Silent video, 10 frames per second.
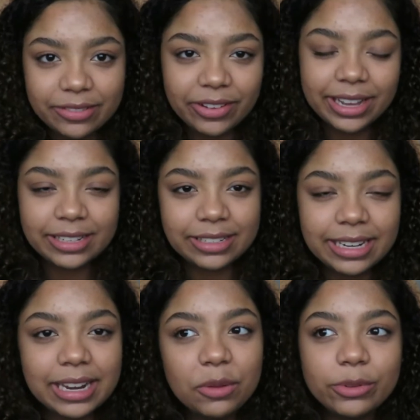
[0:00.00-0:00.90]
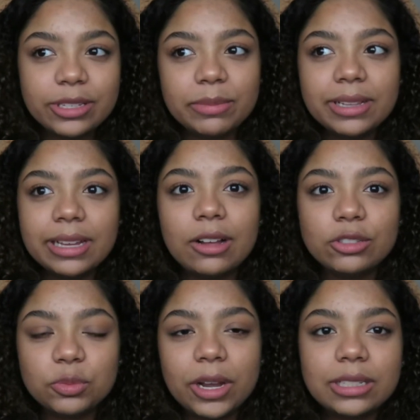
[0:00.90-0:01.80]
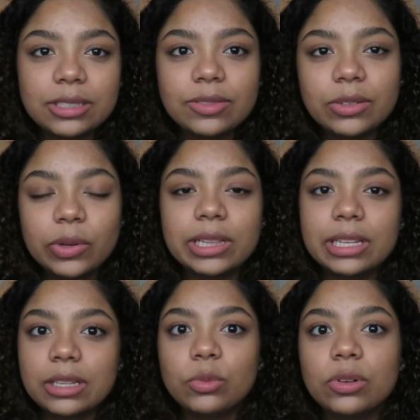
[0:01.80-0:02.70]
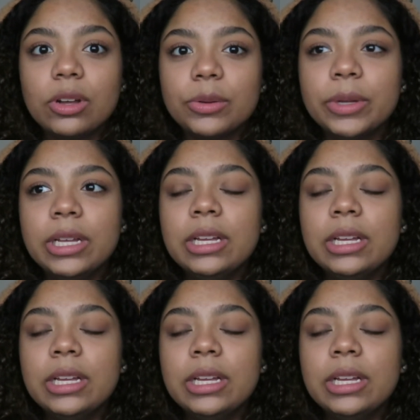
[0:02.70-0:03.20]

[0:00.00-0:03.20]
If I need help with something, like I'll just practice it really quickly and then we'll go.